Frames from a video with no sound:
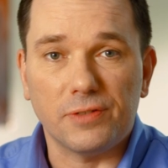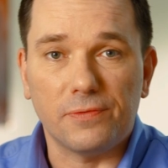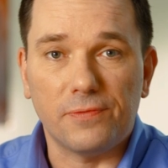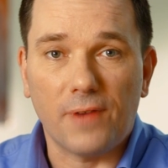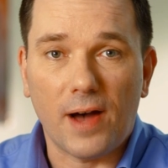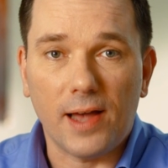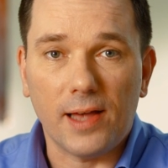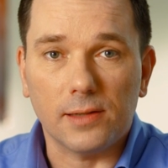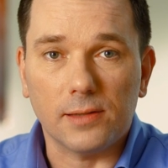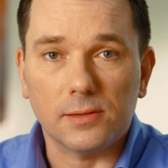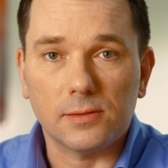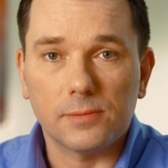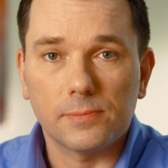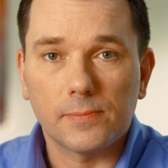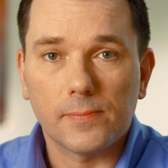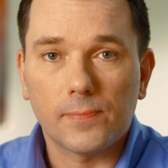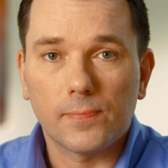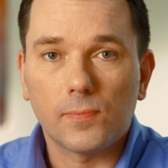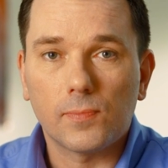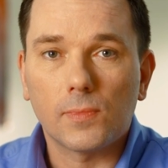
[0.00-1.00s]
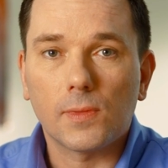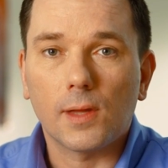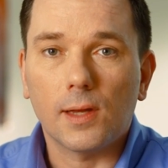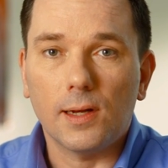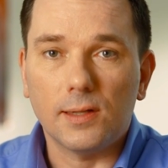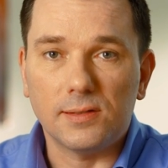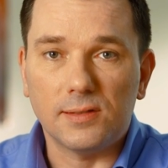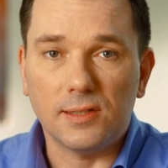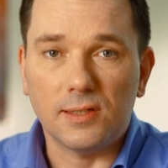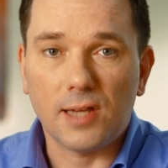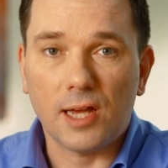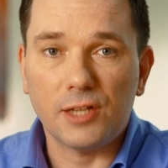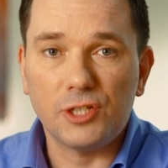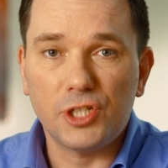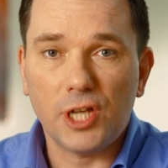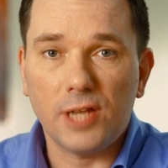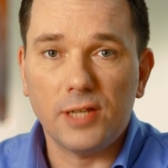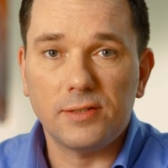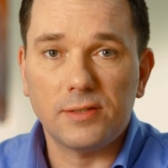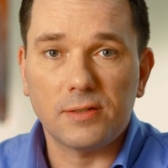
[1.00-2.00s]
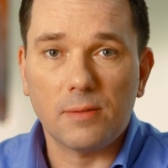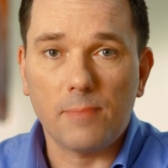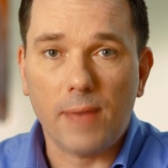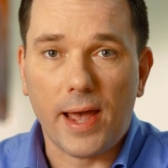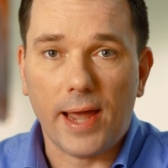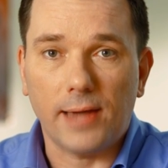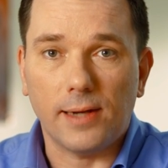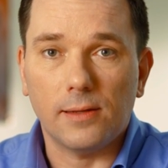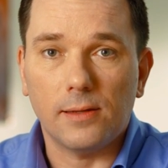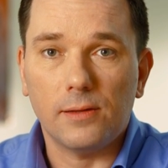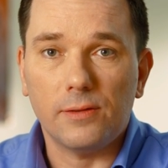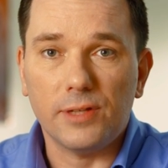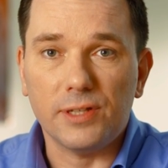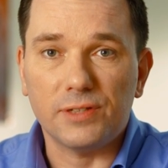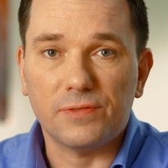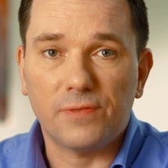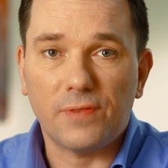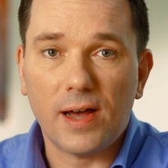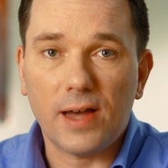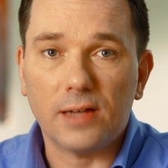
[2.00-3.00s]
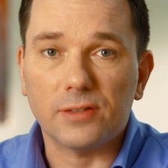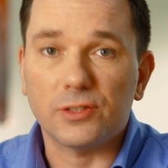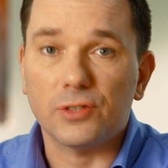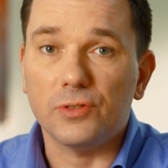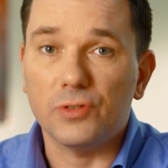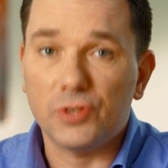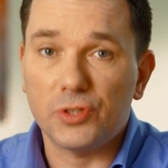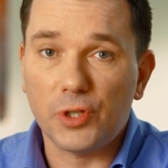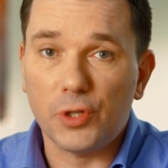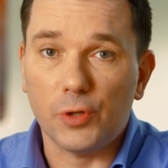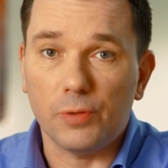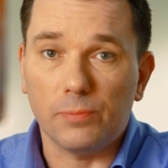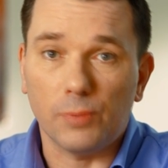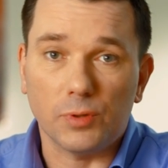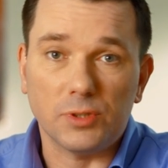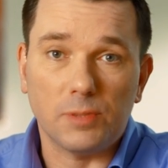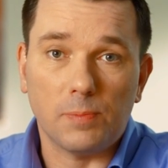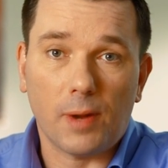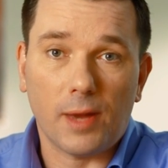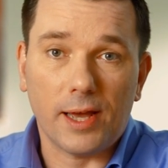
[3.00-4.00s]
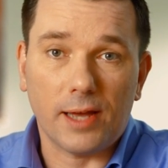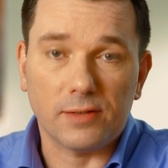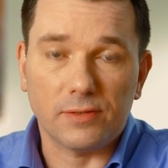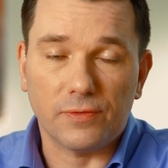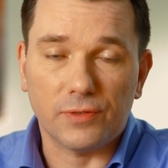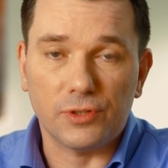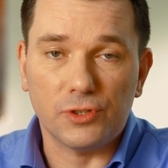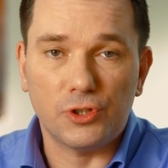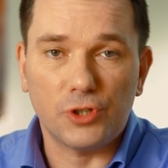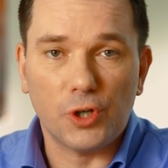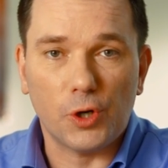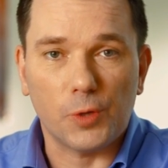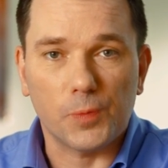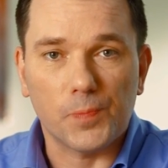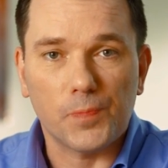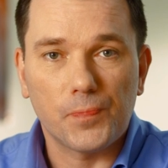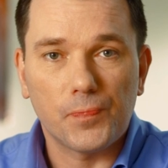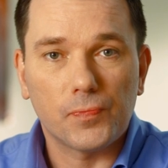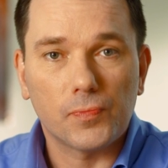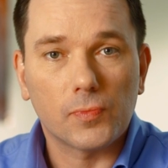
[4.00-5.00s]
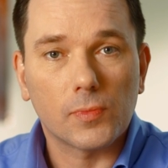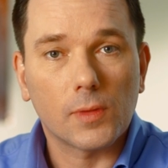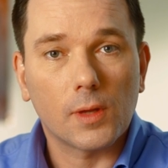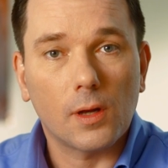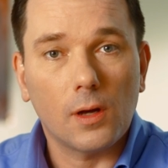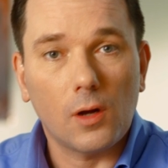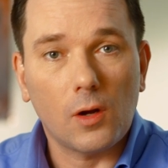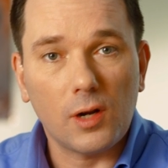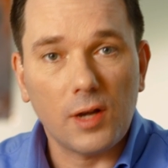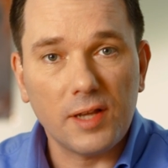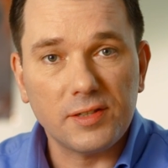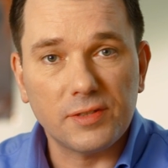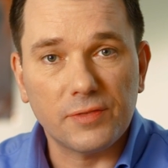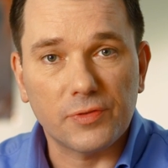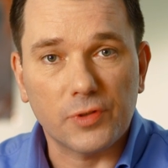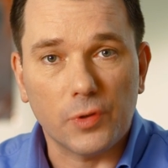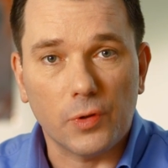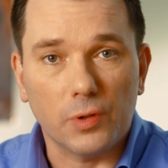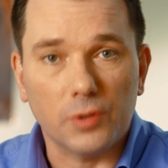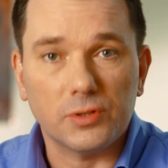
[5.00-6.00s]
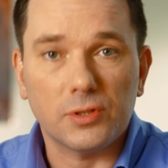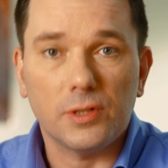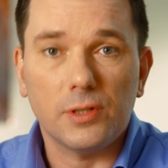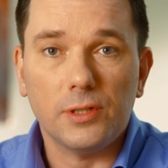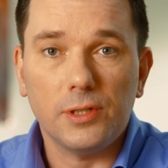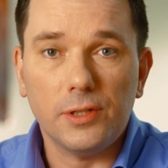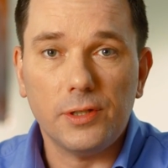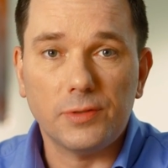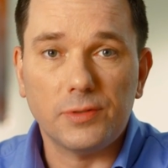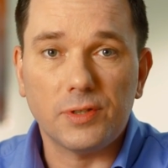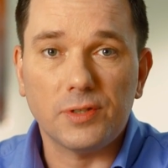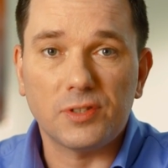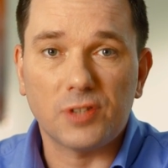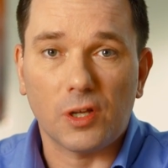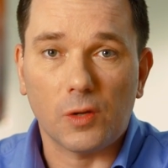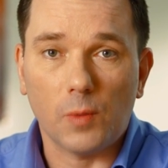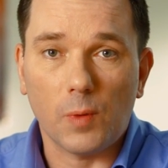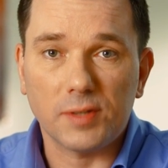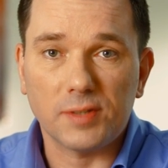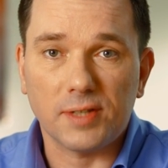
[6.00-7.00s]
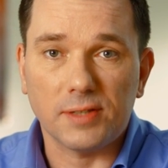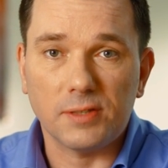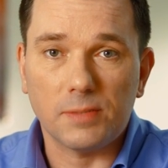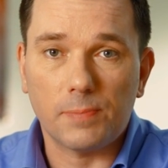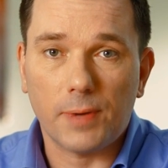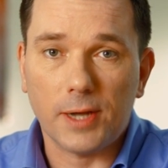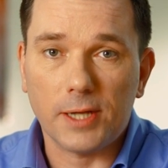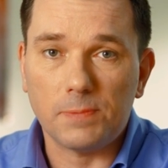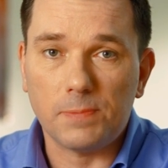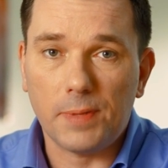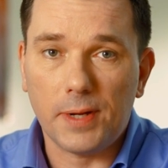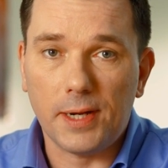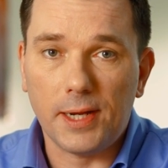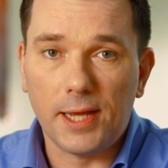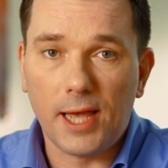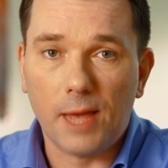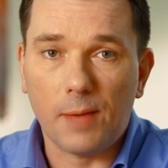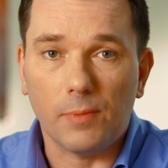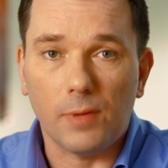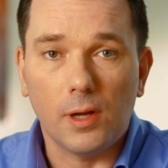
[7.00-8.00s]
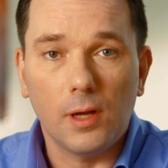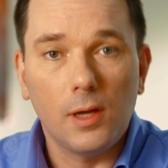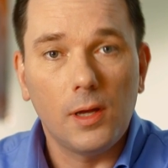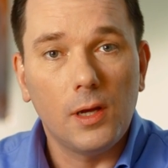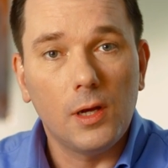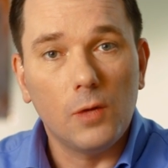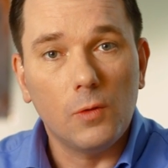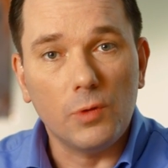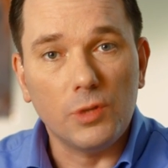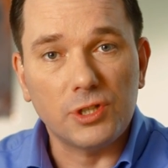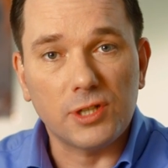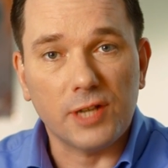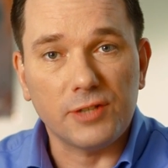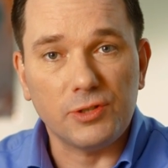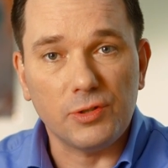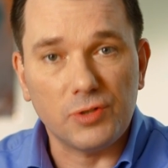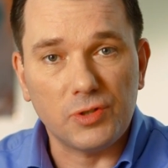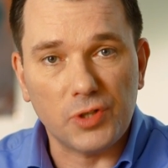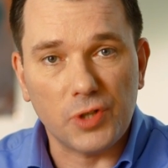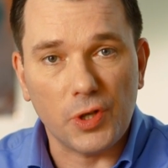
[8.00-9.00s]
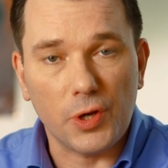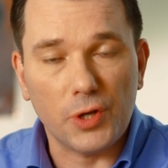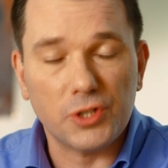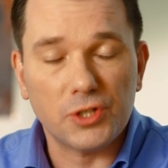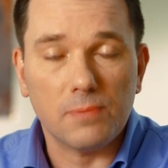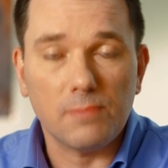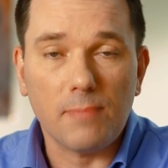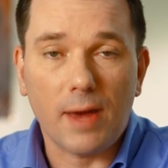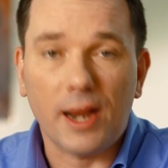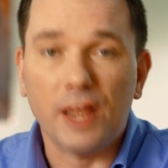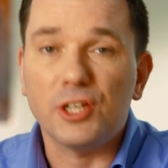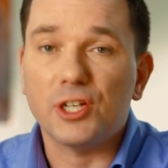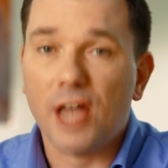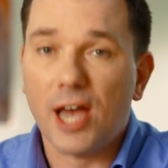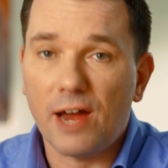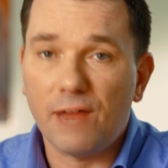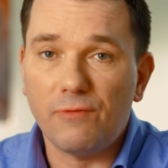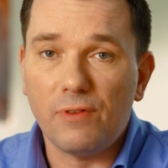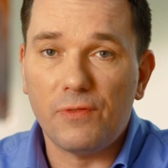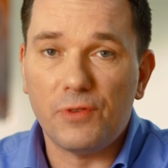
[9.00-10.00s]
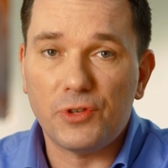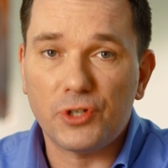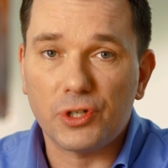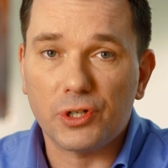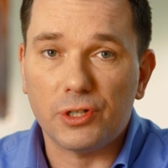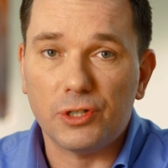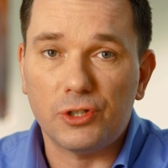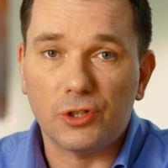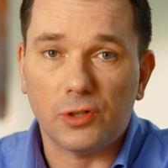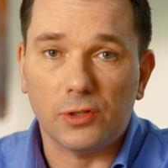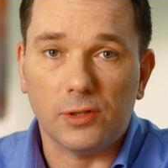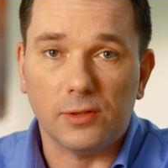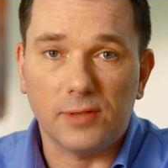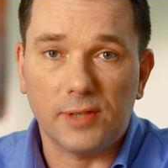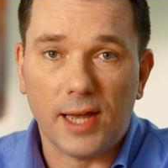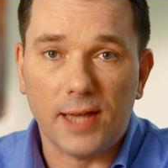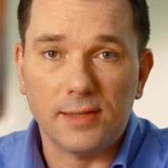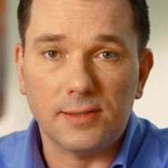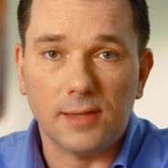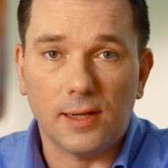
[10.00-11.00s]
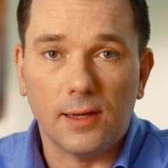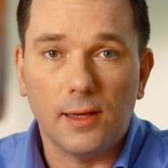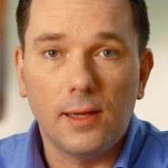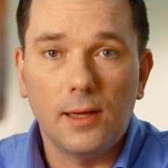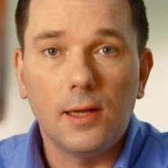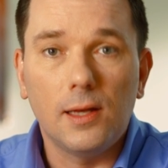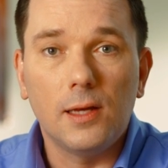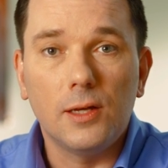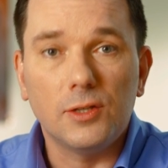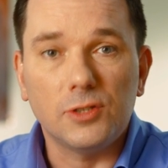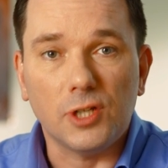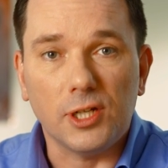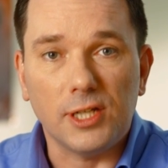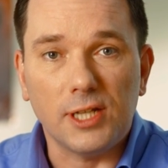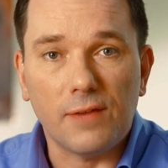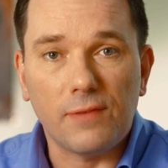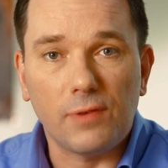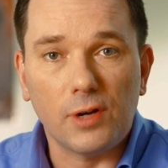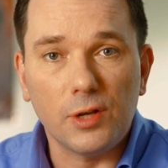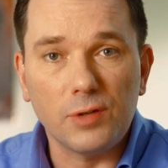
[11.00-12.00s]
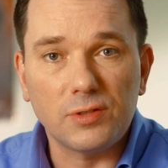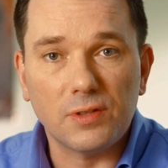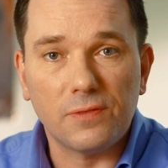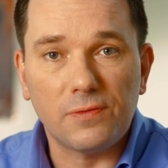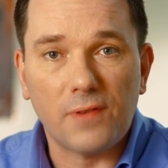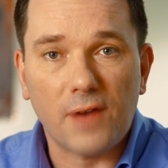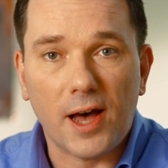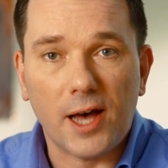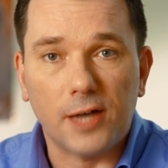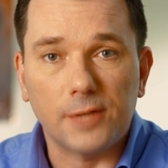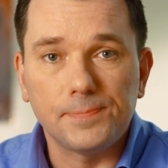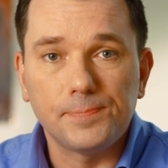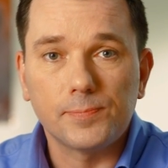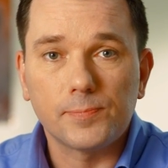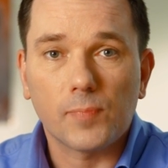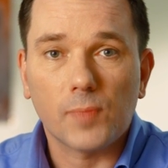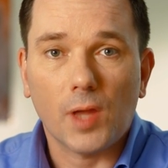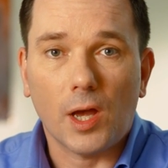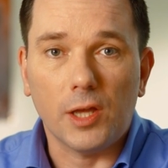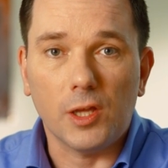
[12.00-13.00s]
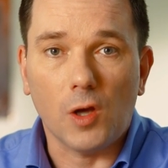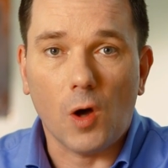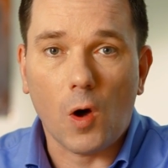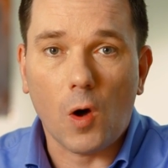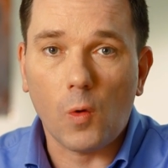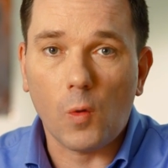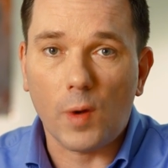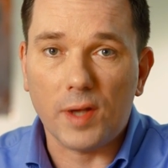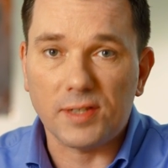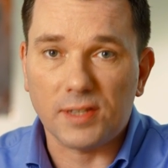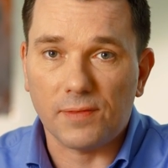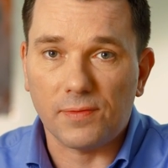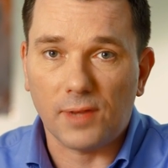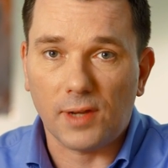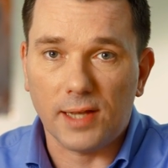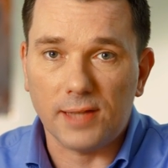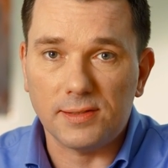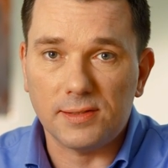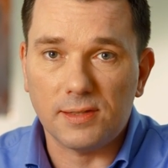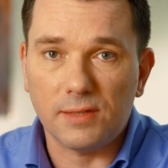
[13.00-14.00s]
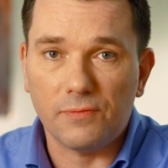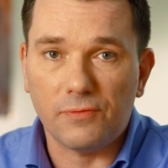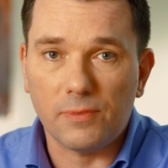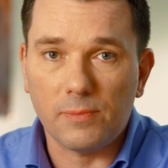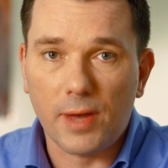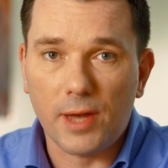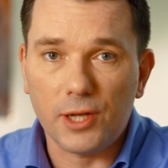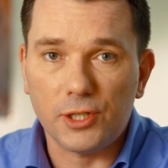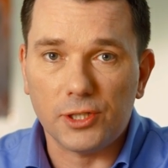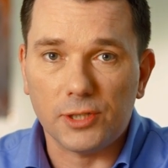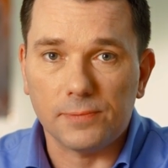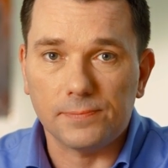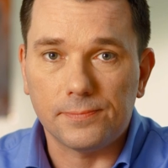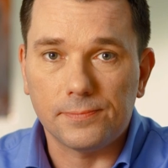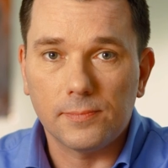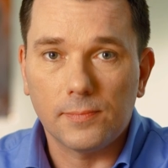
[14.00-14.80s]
of files. As design changes are made, these files can soon multiply out of control. Unless, of course, you're using SOLIDWORKS Enterprise PDM, which lets you search, manage and revision control your data, so you never lose a file and you always have the latest information.